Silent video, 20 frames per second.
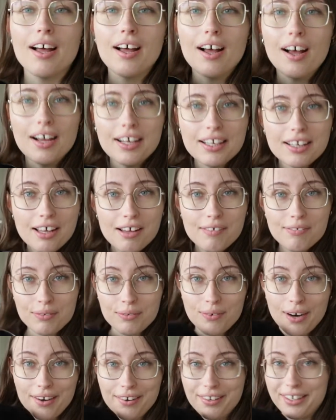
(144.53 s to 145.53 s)
I love
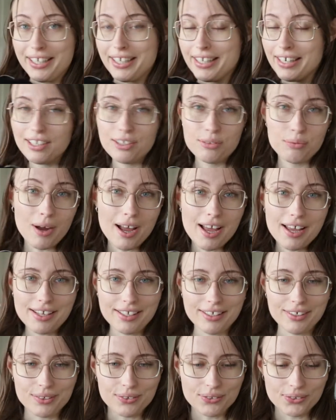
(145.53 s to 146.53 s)
wearing knitwear
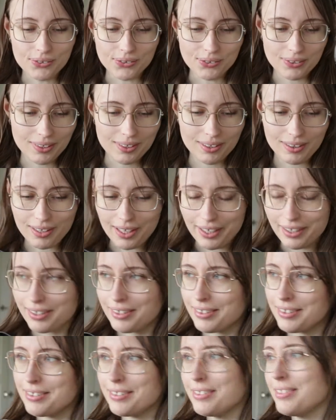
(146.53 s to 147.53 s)
in all like
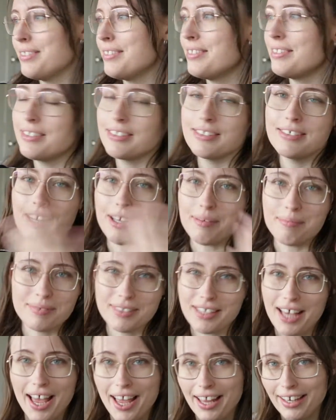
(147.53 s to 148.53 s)
shapes
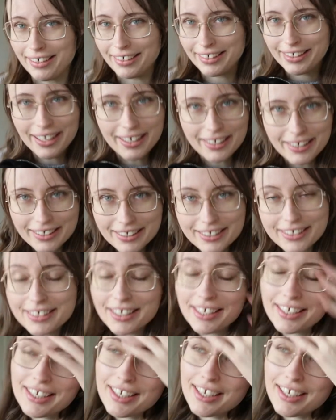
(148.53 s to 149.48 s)
and colours,